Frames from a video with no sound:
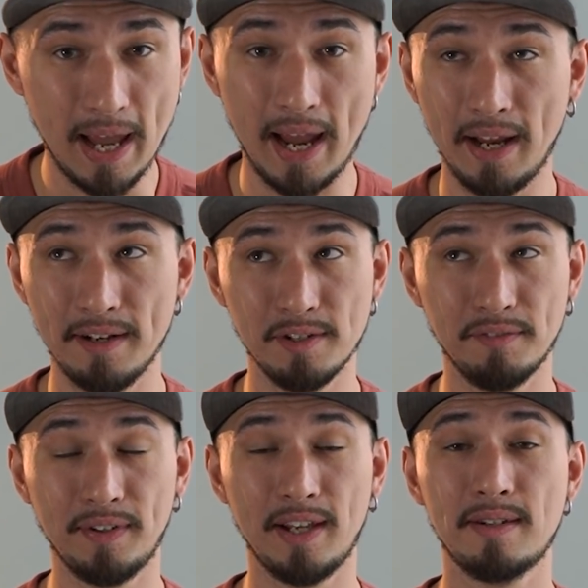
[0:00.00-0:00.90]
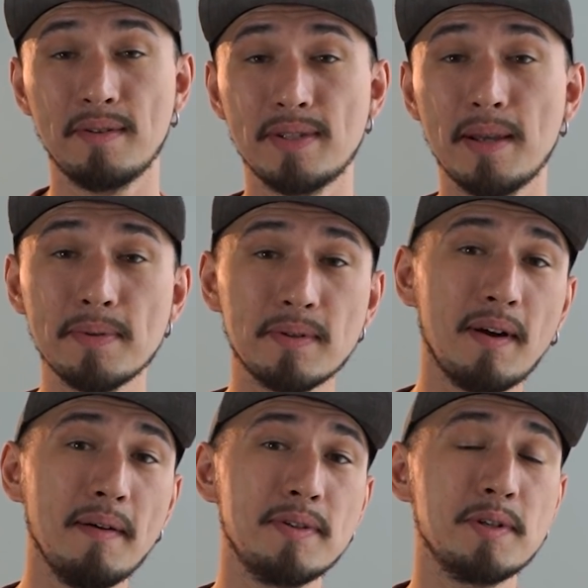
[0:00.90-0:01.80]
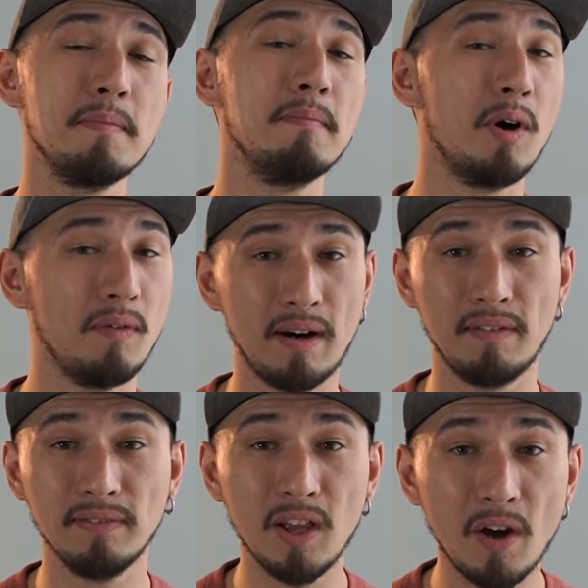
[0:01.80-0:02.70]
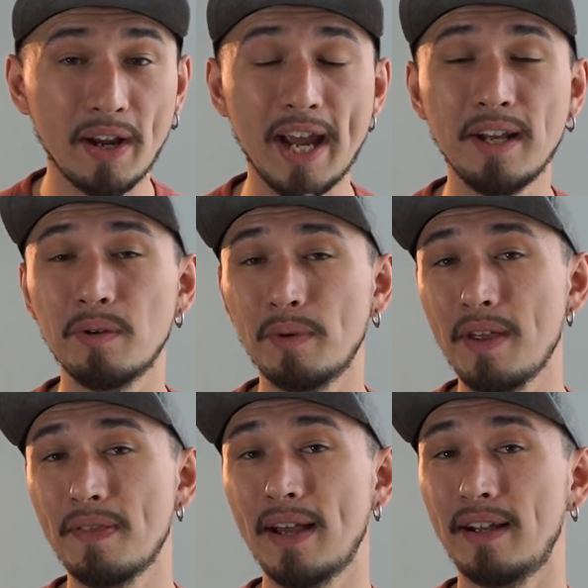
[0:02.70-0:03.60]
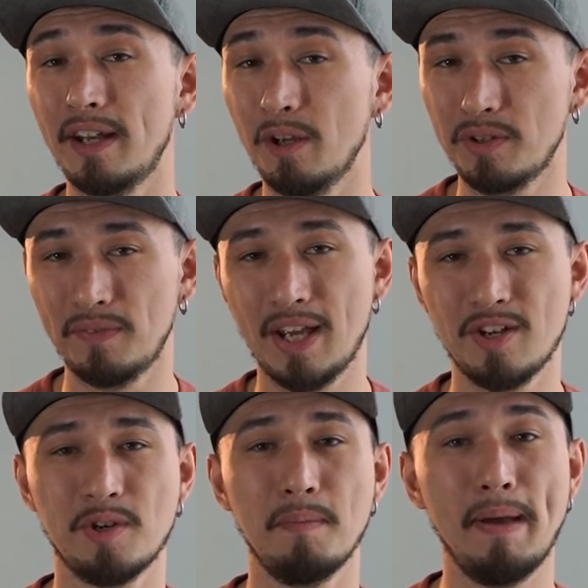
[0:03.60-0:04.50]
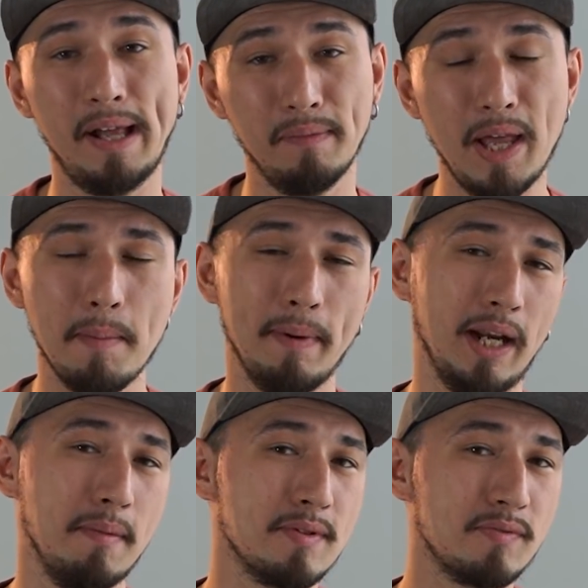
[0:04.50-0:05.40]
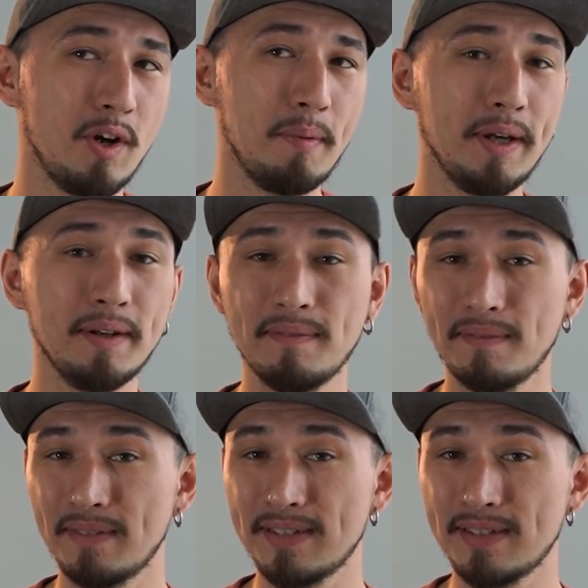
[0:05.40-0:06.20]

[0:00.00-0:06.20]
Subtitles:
And don't forget to subscribe to Movavi Vlog and ring that notification bell. My name is Roman.